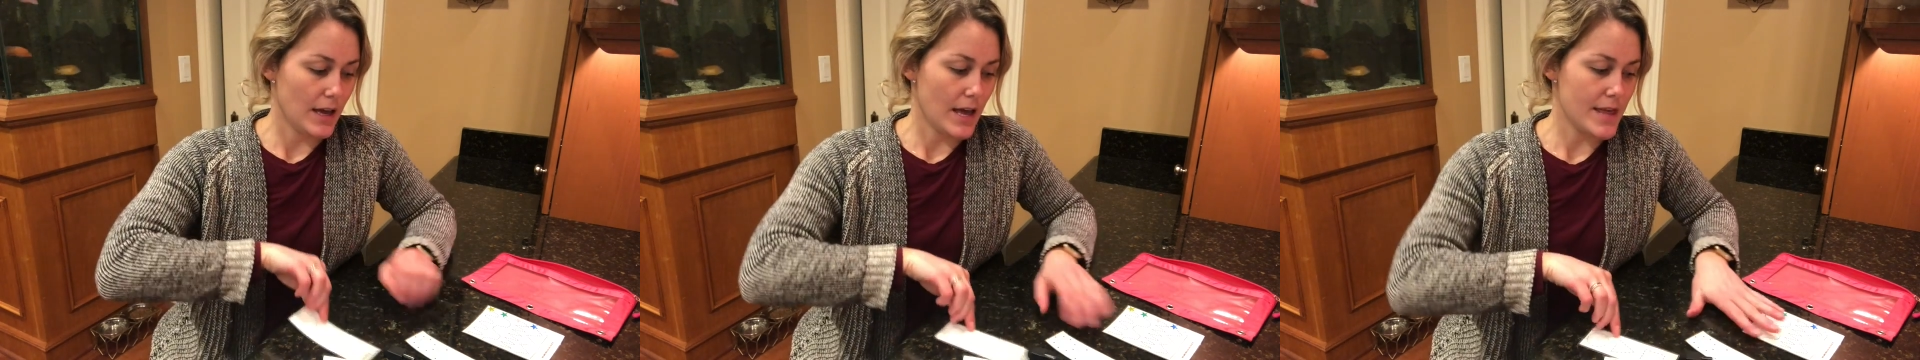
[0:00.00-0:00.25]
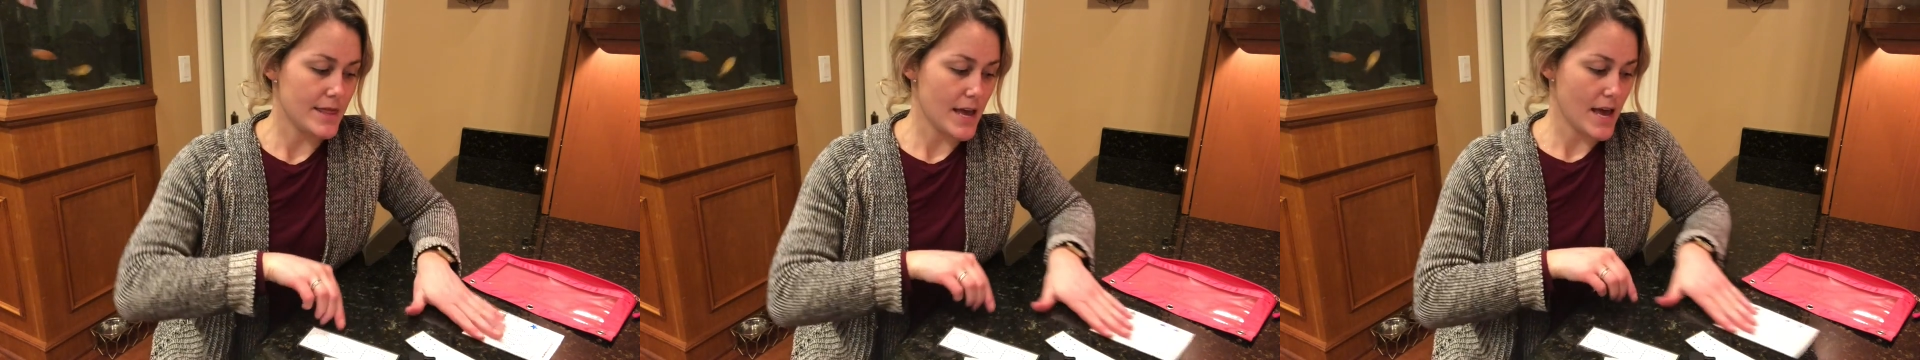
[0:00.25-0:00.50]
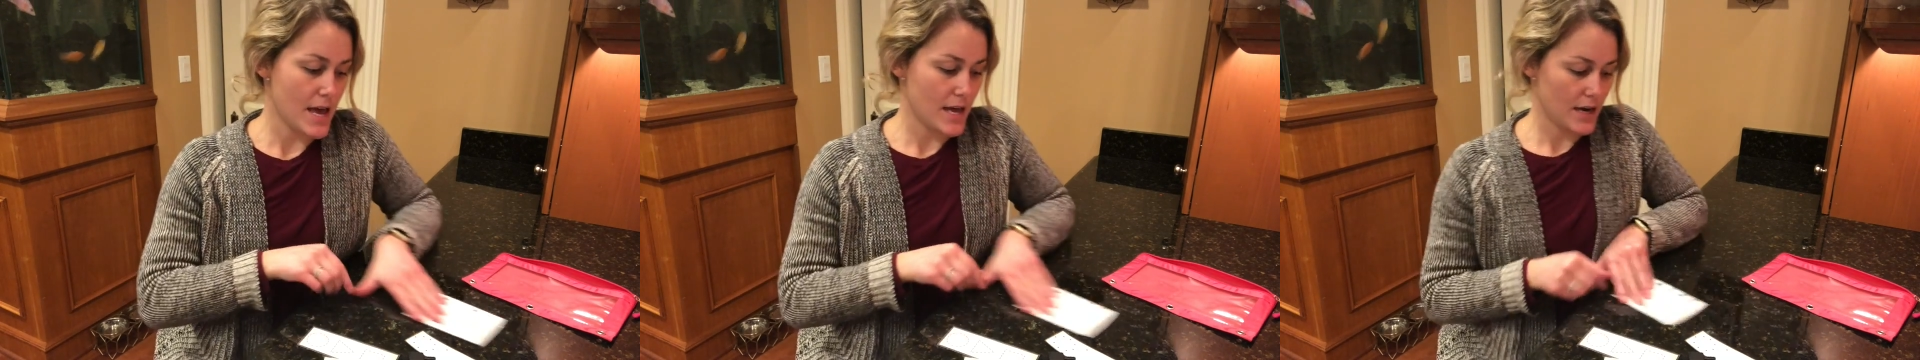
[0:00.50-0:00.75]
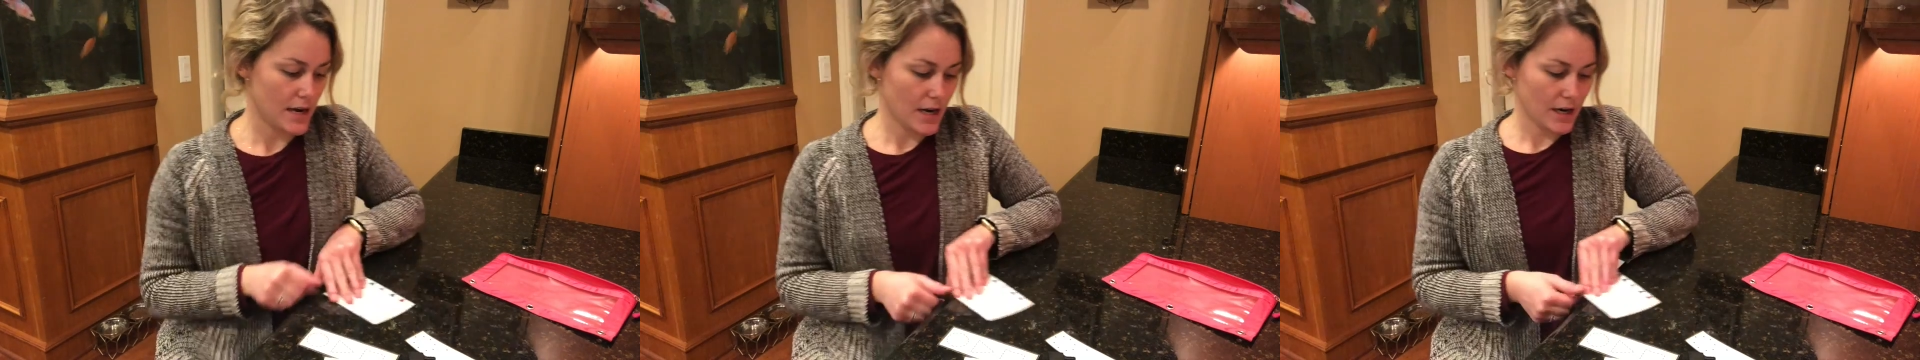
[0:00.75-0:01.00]
And
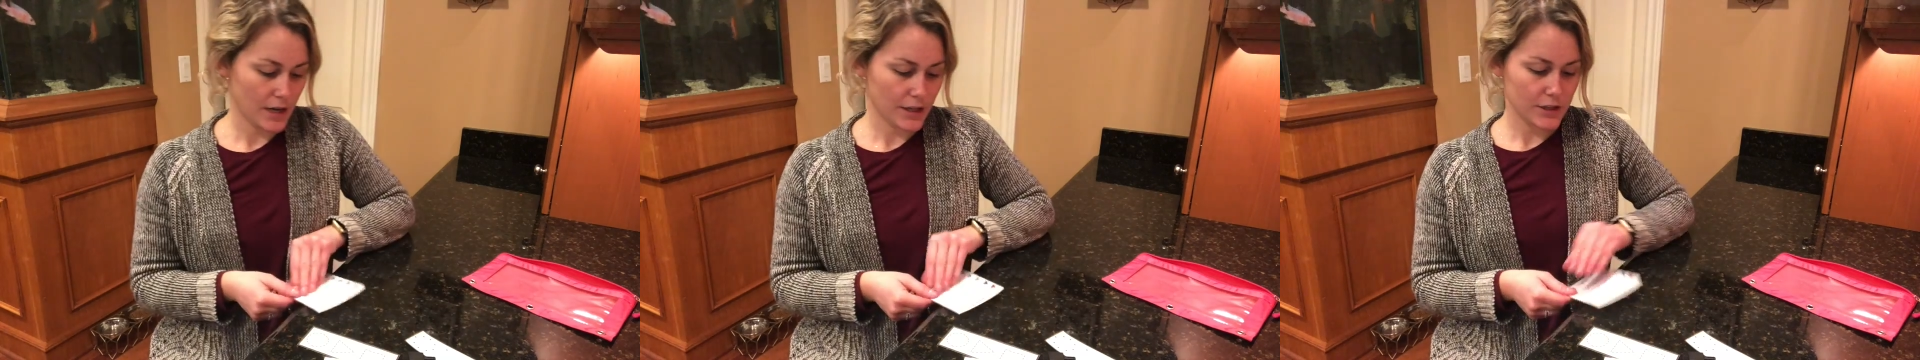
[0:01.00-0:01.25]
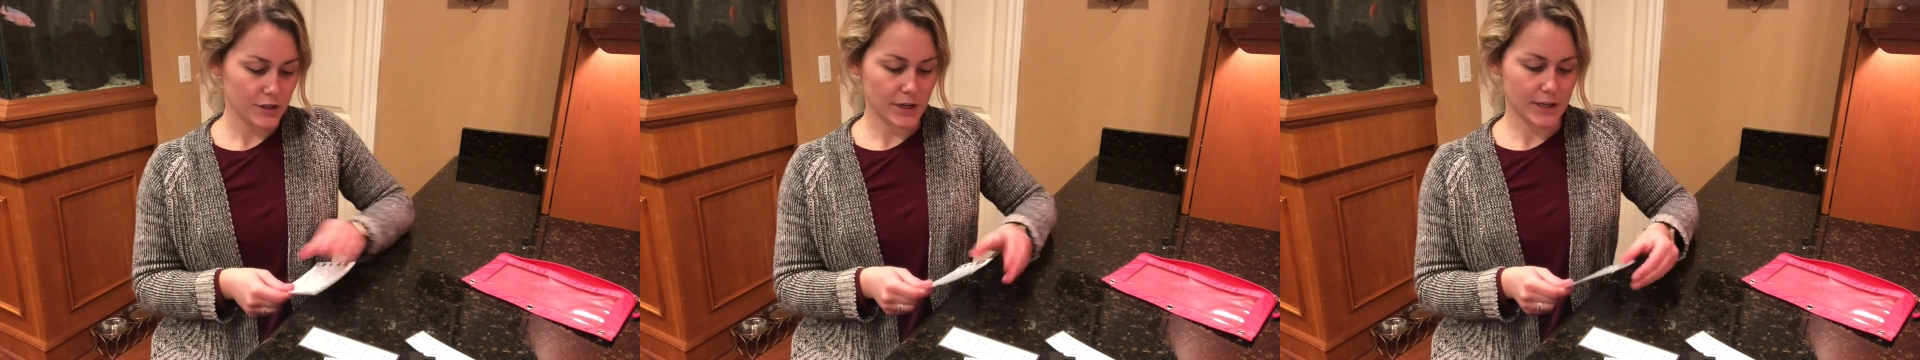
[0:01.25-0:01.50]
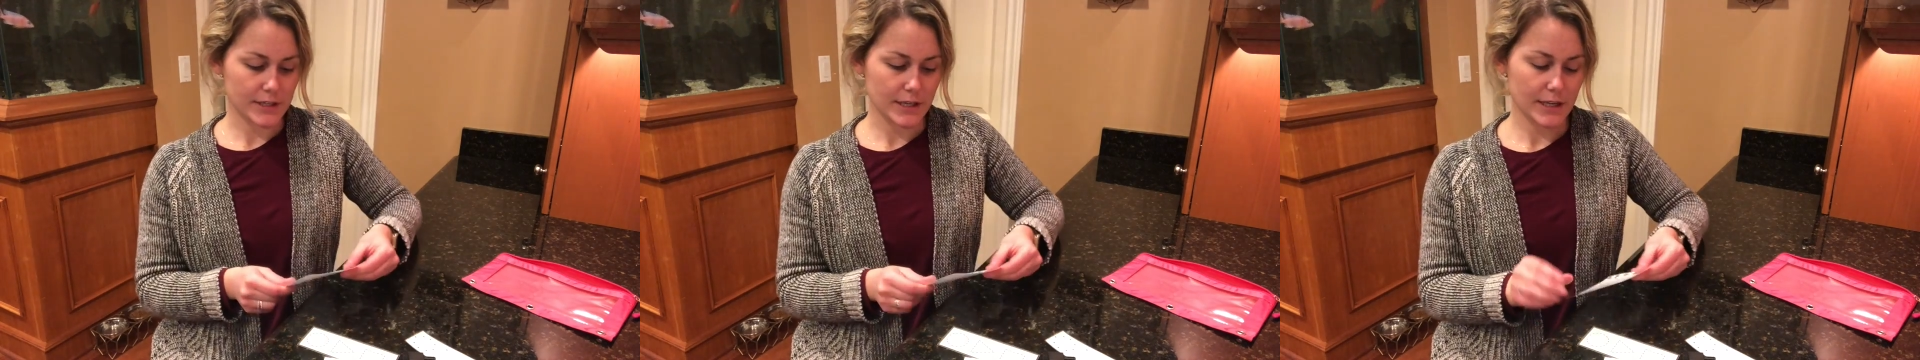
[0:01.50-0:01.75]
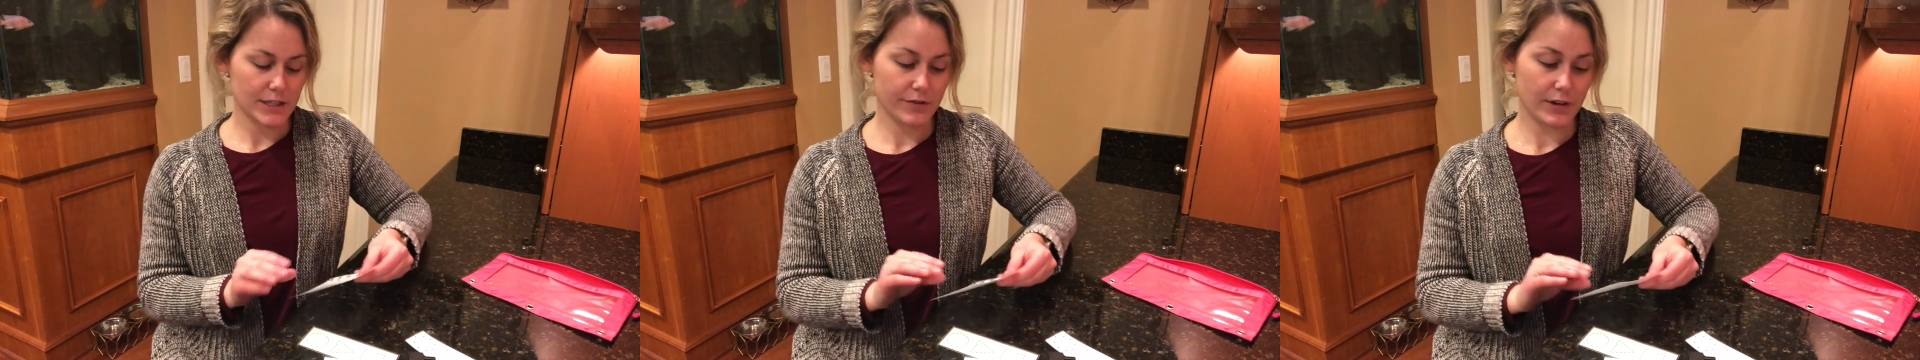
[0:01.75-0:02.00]
then another tracing
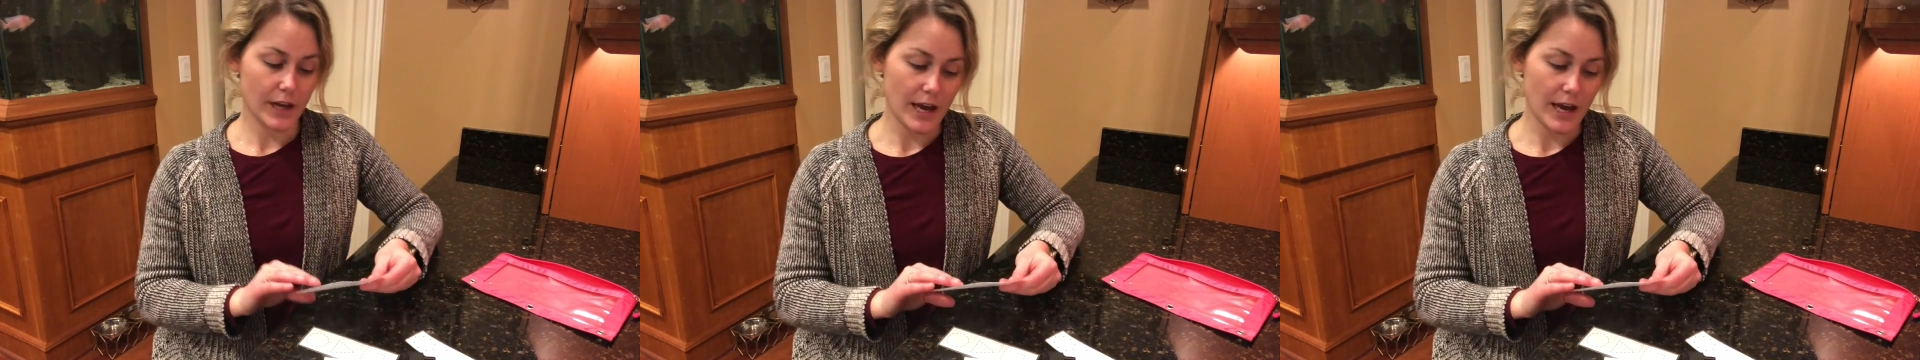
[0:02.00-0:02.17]
activity